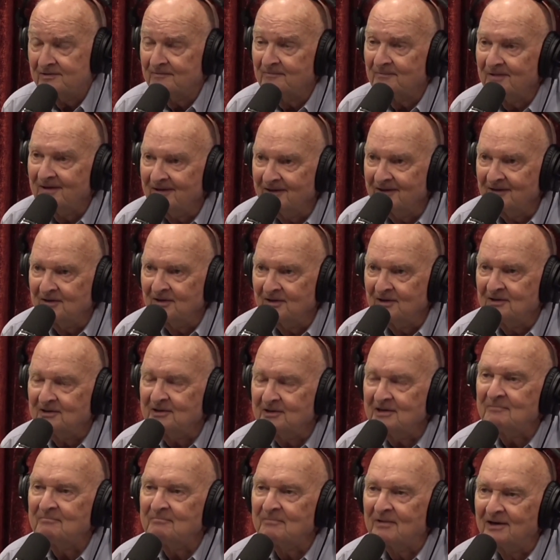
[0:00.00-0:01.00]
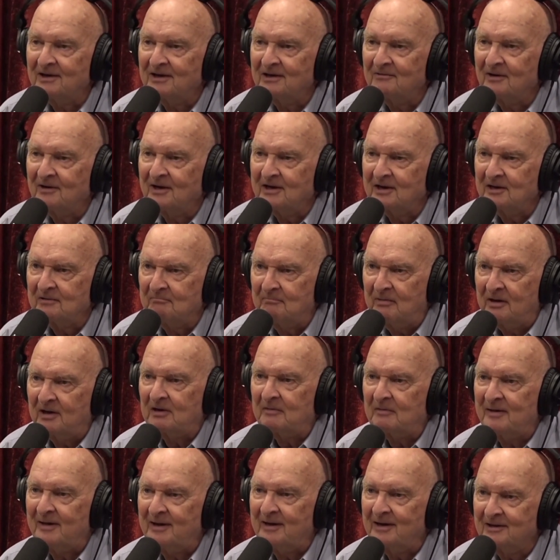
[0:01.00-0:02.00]
at hunting by riding
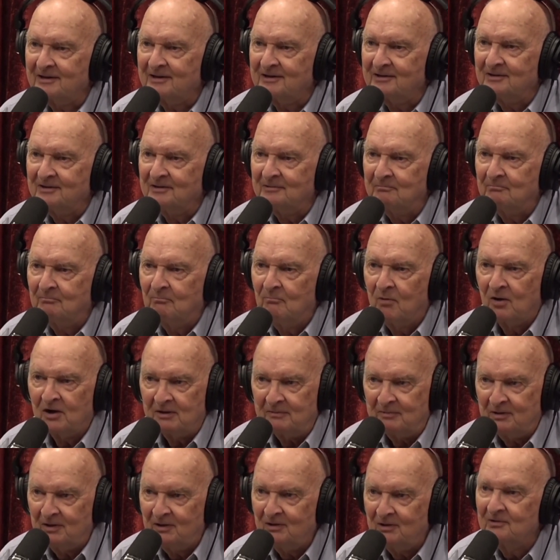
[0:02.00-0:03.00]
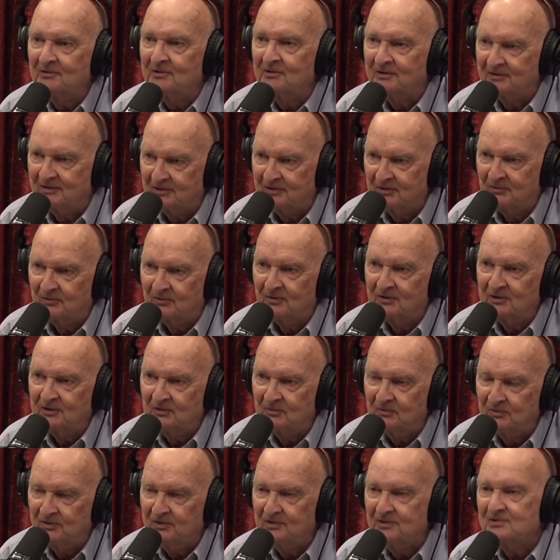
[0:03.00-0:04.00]
bareback in the Bois de Boulogne, the royal
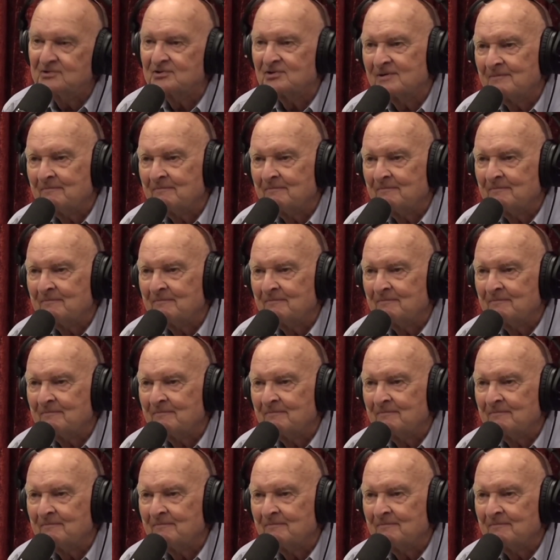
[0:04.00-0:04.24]
woods,